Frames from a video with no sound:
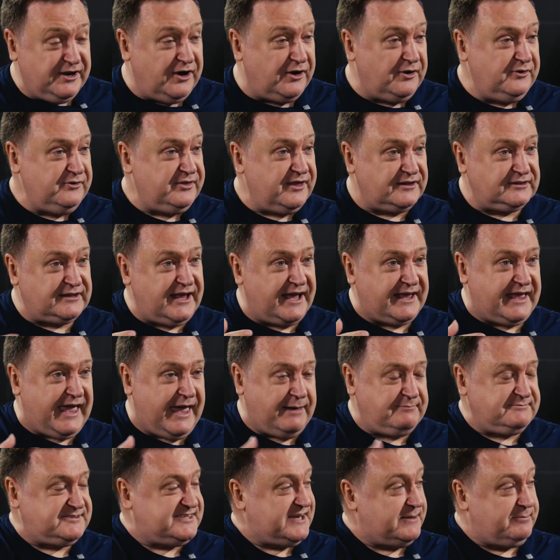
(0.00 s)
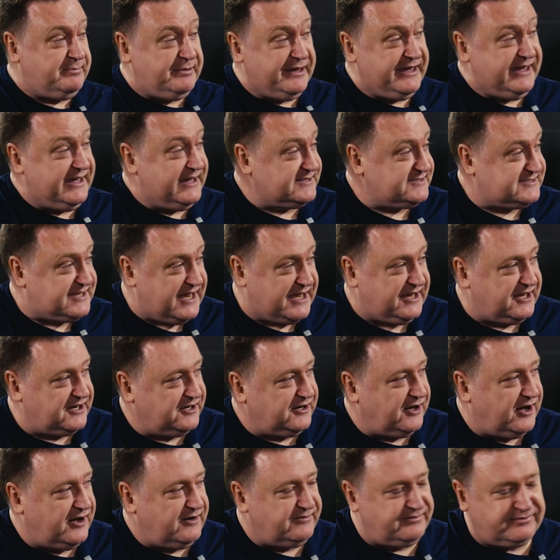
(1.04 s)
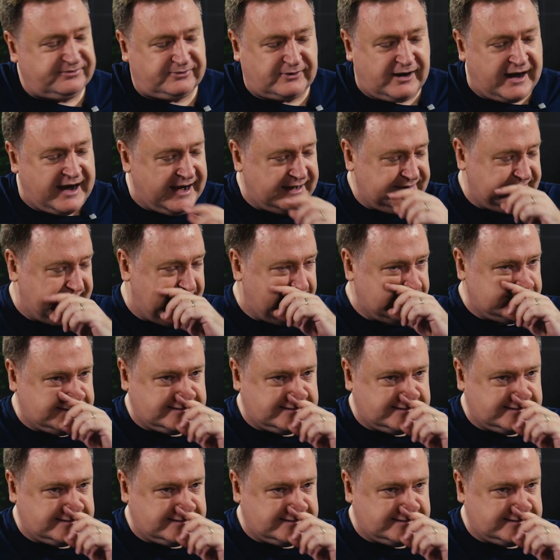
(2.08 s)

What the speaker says: that like MCP has taken off, right?